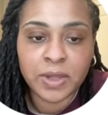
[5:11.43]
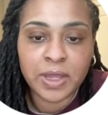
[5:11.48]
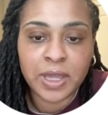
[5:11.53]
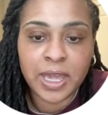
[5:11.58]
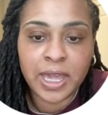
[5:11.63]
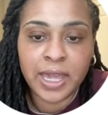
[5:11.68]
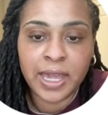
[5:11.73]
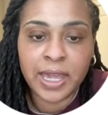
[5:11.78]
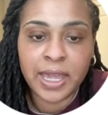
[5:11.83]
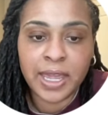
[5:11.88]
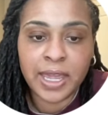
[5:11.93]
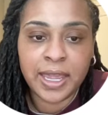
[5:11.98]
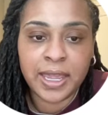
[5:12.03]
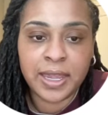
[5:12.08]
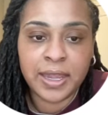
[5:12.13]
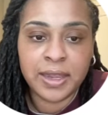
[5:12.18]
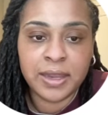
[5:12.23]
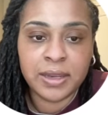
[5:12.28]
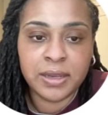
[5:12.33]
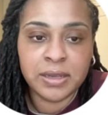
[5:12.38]

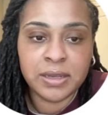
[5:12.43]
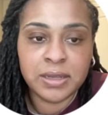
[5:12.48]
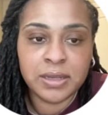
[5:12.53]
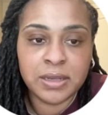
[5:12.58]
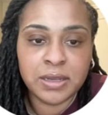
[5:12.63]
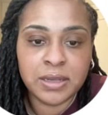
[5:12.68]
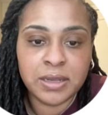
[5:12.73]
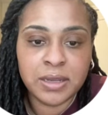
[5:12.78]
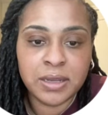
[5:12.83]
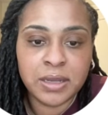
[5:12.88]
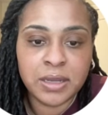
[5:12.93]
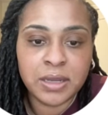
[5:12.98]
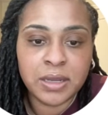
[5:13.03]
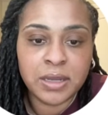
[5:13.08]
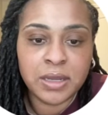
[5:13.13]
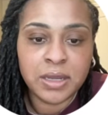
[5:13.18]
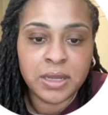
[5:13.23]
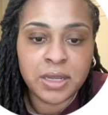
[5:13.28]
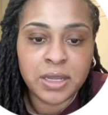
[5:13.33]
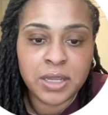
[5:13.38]
and
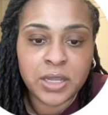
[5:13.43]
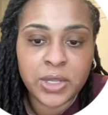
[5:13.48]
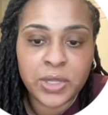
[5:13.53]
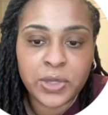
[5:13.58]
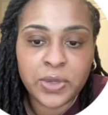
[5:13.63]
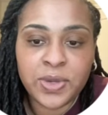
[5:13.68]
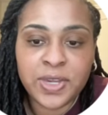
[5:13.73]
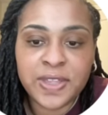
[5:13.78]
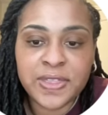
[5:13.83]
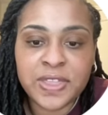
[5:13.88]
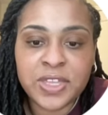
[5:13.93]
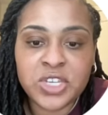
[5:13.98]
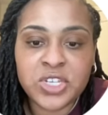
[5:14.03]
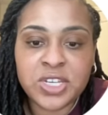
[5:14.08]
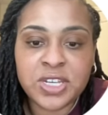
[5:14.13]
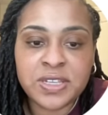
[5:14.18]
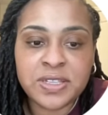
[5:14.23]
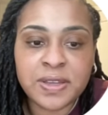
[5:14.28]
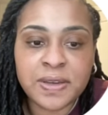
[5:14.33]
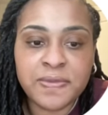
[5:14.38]
you get the
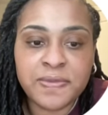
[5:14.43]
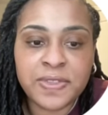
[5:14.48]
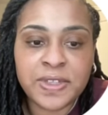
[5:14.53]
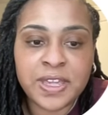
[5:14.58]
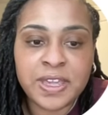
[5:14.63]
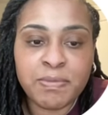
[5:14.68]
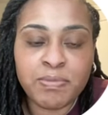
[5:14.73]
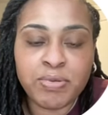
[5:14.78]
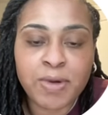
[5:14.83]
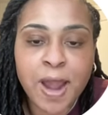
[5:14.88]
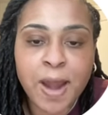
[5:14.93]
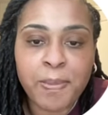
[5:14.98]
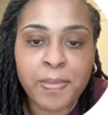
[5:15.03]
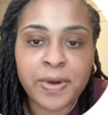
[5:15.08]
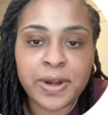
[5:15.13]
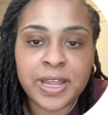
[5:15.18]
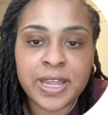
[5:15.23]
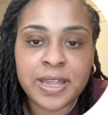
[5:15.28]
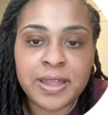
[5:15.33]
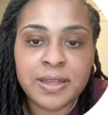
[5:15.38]
gist of the
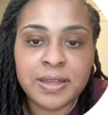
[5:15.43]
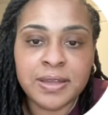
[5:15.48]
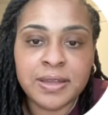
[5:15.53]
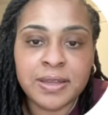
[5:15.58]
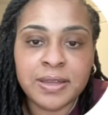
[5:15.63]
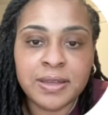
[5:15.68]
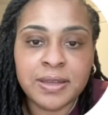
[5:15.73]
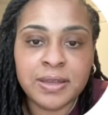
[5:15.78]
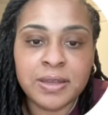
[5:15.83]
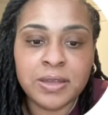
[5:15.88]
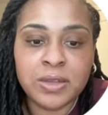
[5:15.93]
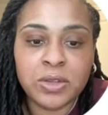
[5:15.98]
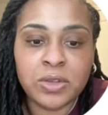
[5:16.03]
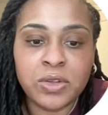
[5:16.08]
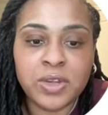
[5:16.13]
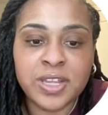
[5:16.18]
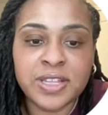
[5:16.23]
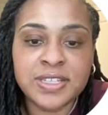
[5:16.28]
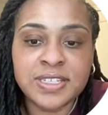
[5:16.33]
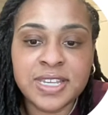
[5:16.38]
property.
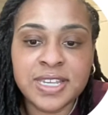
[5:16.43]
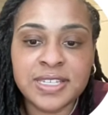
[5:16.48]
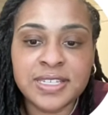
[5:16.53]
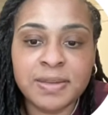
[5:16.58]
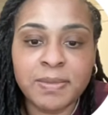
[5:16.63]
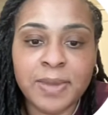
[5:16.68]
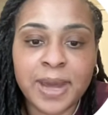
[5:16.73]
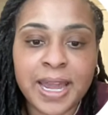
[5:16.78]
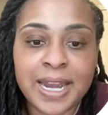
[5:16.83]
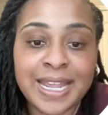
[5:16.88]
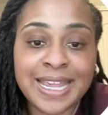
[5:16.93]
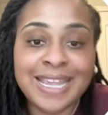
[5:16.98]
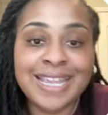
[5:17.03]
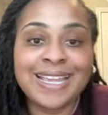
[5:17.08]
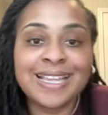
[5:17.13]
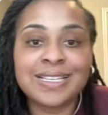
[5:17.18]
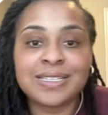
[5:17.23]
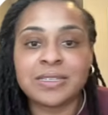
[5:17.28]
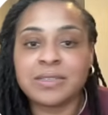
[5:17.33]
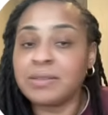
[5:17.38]
You can see somebody
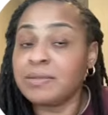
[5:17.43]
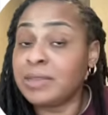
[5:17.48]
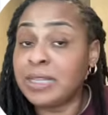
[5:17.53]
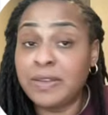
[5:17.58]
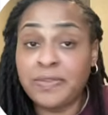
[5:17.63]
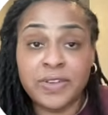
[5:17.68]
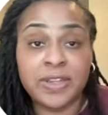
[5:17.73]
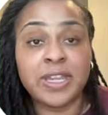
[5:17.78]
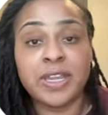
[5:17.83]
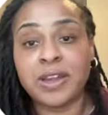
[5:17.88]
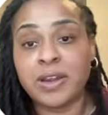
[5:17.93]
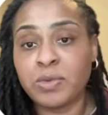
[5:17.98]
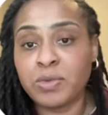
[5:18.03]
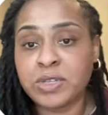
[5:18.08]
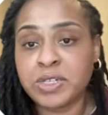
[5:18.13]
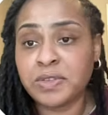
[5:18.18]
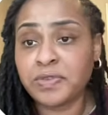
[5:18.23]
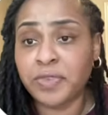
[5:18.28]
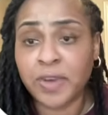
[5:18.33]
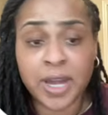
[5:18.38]
is living here,
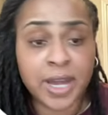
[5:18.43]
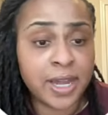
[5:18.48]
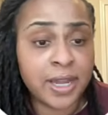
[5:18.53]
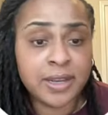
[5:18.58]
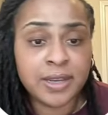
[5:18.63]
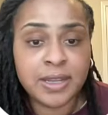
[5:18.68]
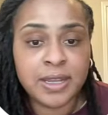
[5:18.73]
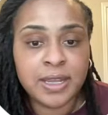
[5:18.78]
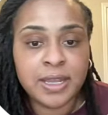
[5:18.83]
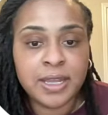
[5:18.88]
which is fine.